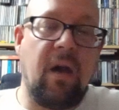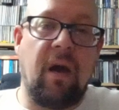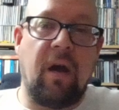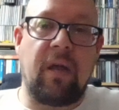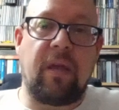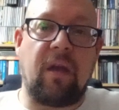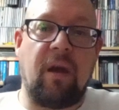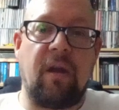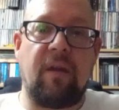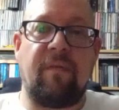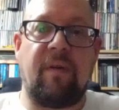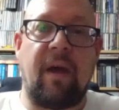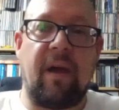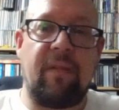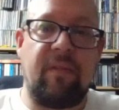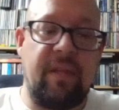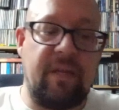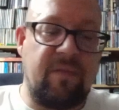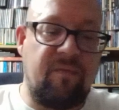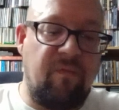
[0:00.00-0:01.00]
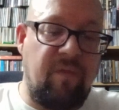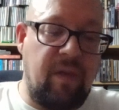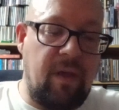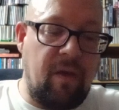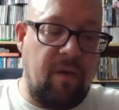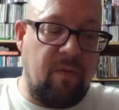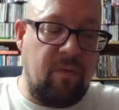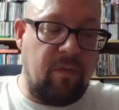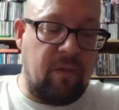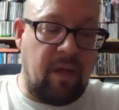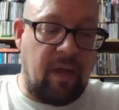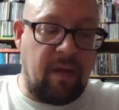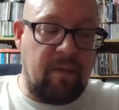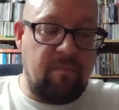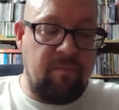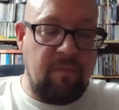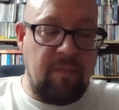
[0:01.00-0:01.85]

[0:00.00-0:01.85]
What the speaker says: I kind of had this view that